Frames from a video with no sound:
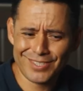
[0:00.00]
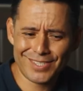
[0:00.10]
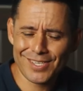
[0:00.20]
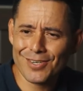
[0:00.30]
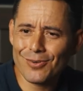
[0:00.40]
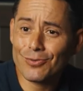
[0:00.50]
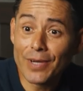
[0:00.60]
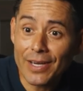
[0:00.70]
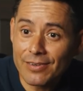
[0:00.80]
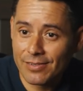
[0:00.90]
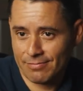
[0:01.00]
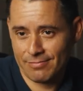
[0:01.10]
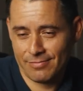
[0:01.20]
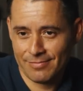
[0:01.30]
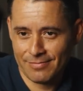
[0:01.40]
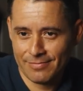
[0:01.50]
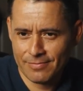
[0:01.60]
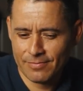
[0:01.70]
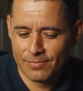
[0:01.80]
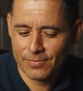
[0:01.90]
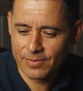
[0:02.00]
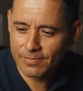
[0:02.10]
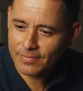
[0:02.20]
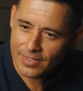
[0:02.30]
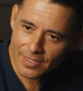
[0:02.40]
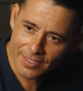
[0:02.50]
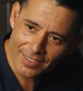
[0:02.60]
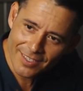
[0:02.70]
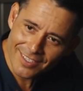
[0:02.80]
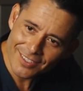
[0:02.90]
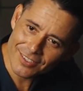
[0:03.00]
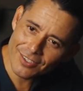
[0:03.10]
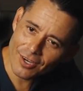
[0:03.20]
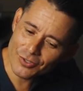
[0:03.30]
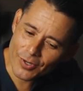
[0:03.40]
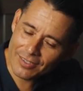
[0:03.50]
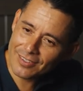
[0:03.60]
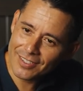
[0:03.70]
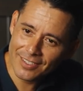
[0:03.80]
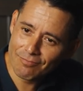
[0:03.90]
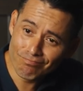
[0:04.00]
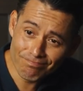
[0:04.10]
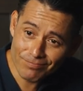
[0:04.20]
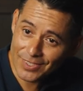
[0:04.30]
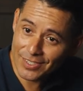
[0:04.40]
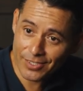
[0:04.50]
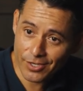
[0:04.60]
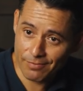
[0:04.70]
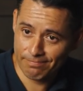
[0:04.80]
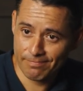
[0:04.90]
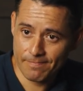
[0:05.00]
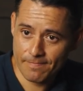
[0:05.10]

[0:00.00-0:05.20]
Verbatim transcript: She says no. Who cares? Three years now. Just talk to her, Anthony. Doesn't hurt.